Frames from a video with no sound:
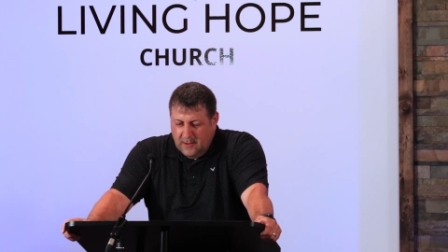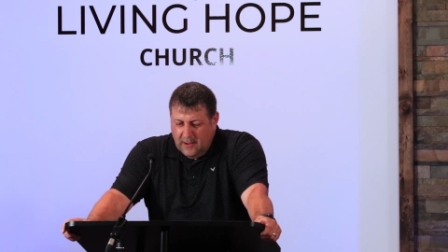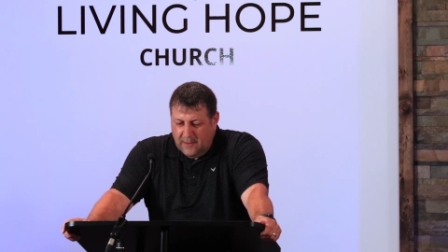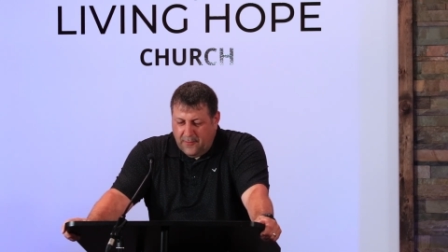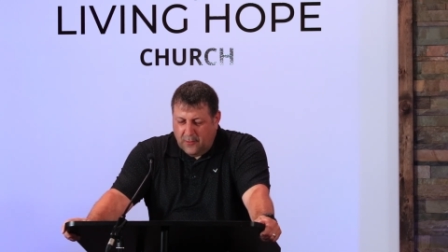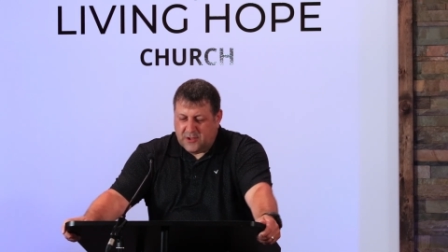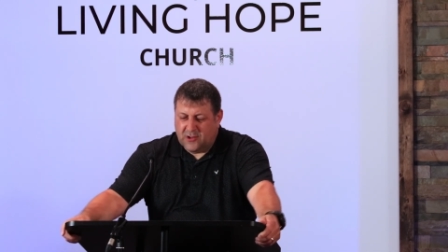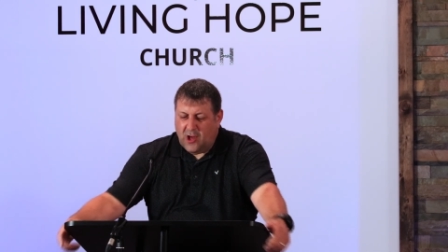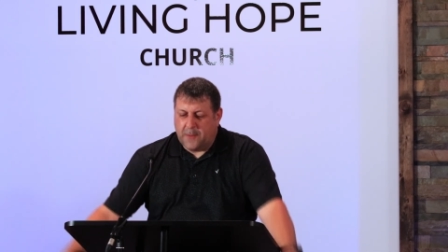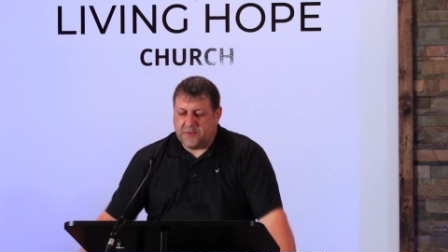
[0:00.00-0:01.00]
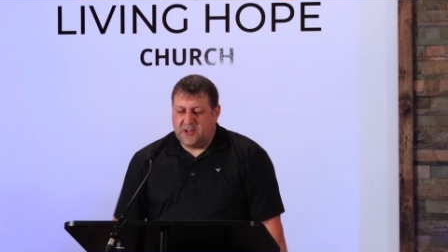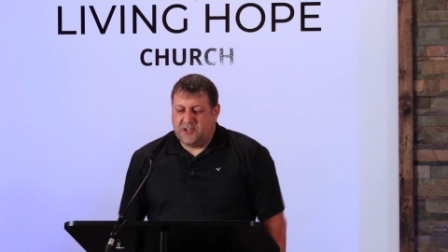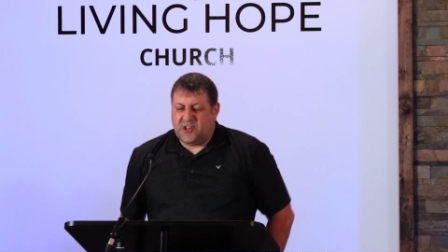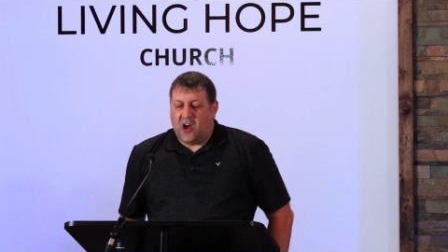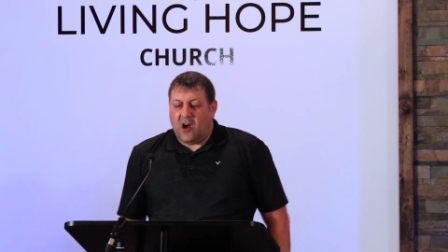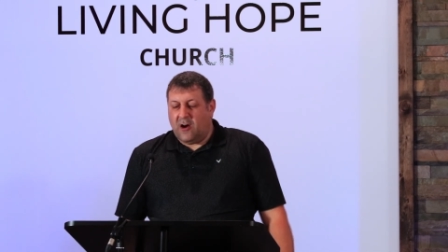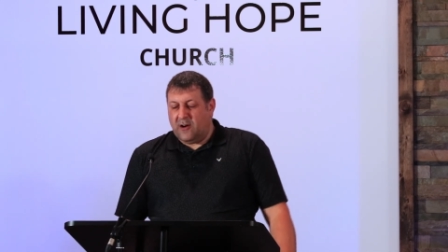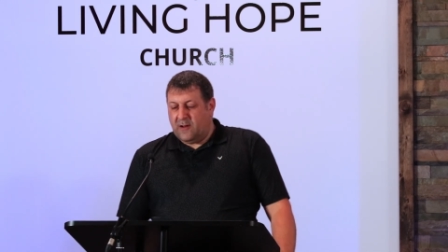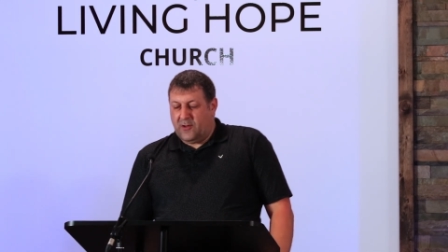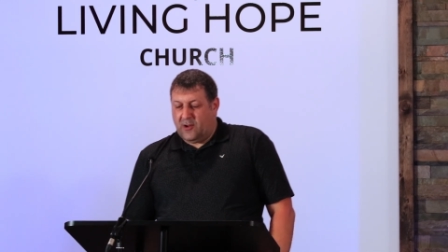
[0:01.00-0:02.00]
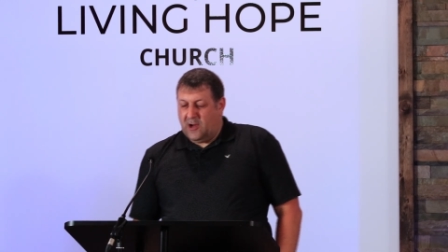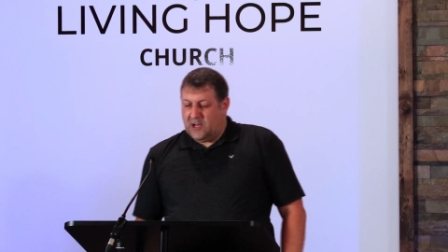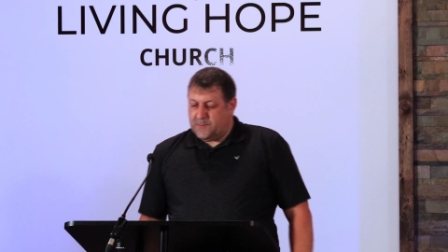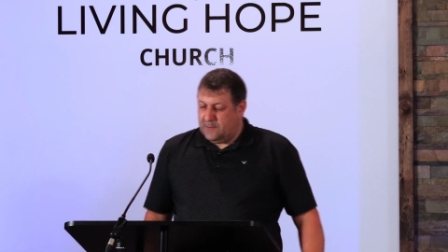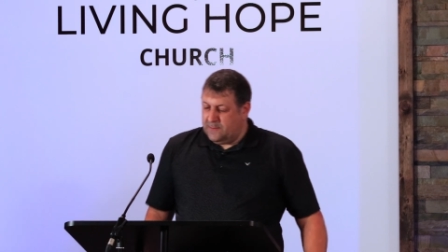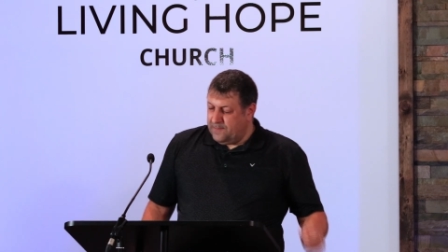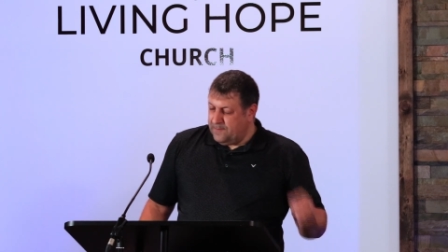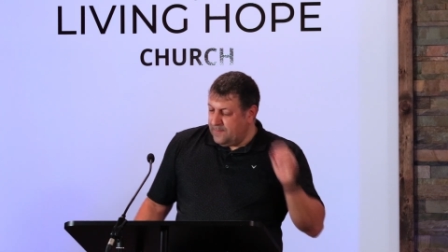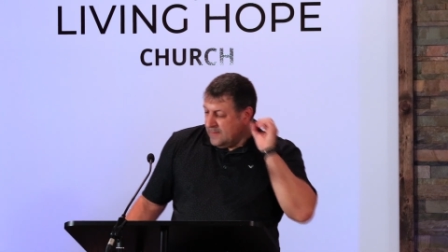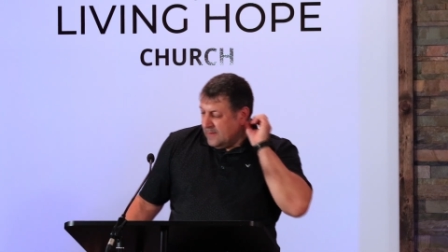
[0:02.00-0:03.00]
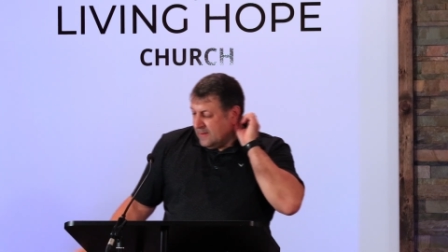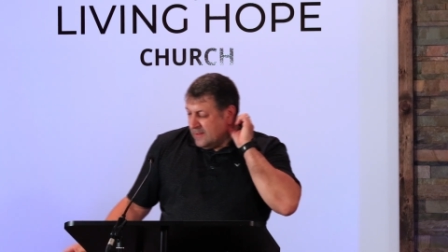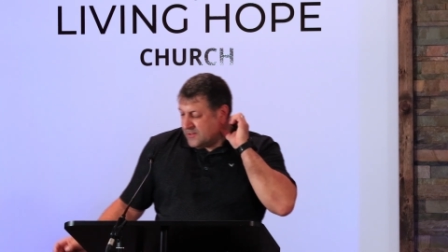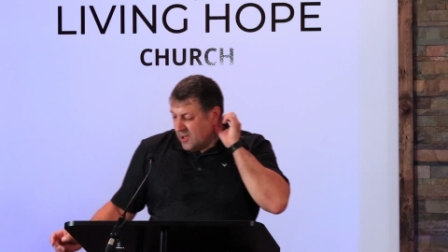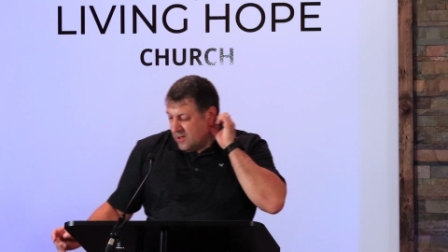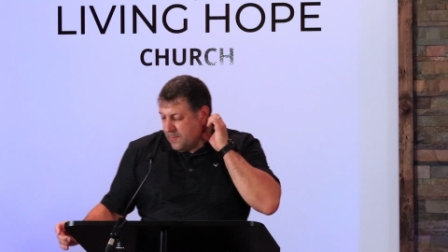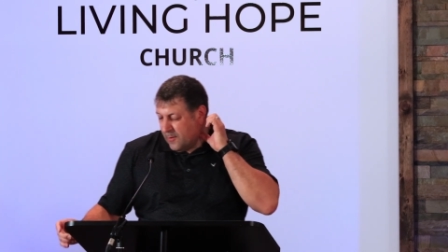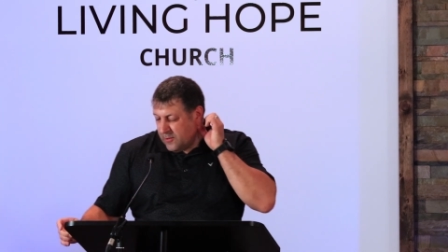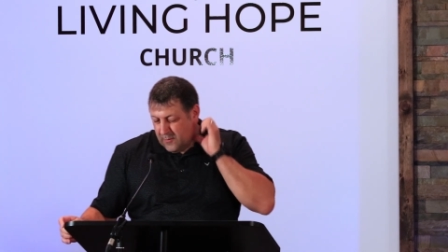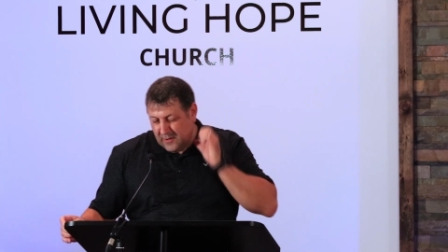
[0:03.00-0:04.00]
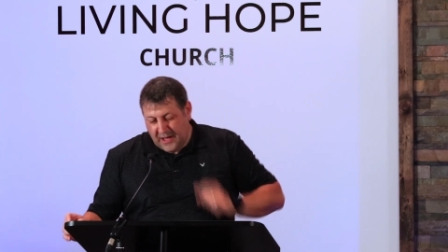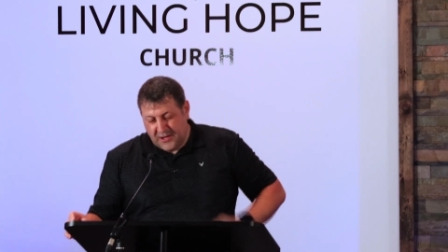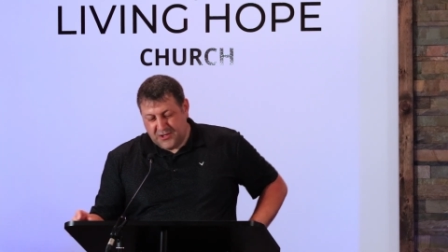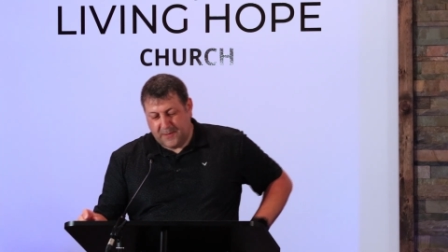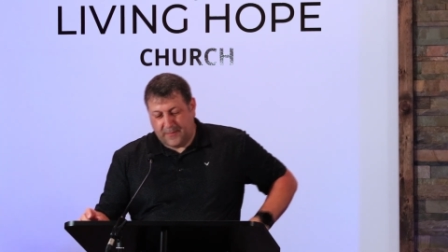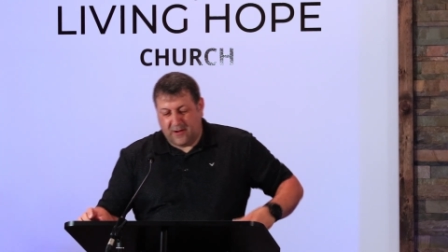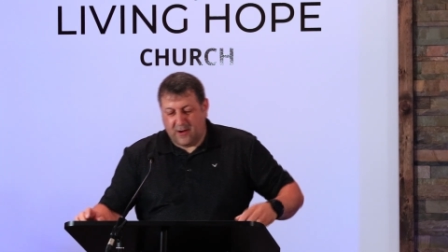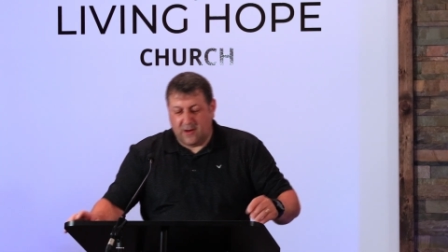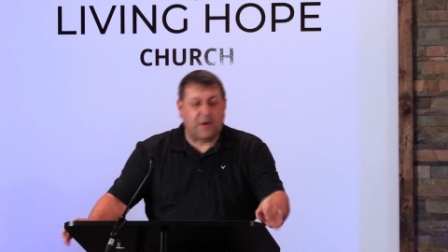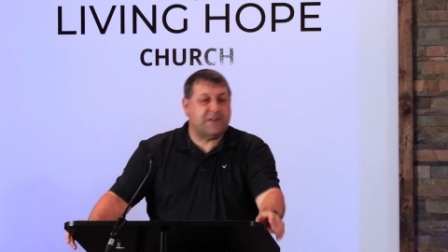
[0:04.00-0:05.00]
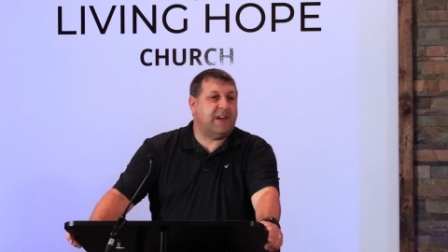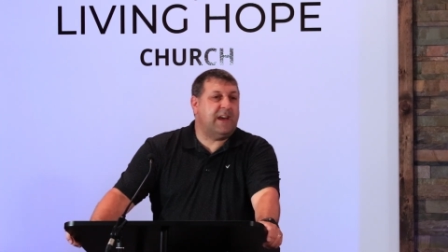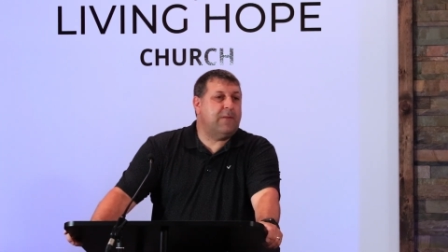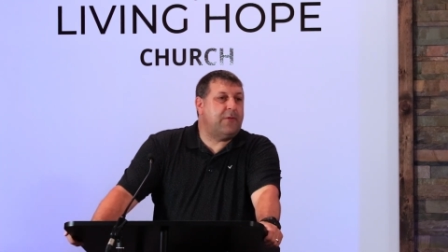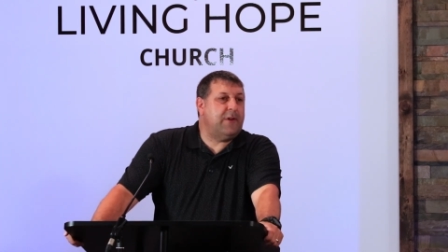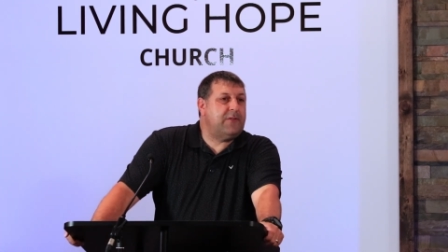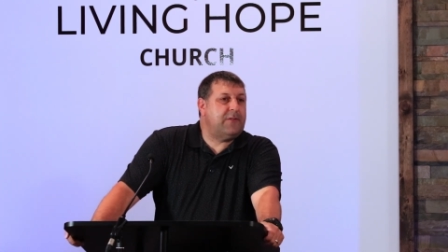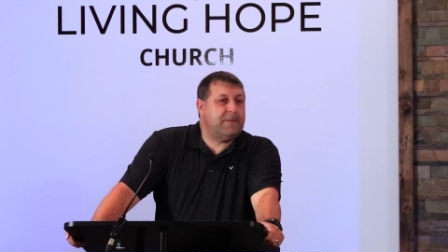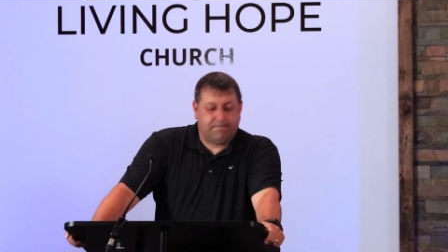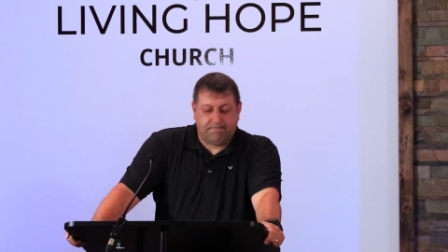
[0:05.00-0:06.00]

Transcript: And, folks, adoption is the heart of the gospel. It's all about the relationship that God wants to have with us.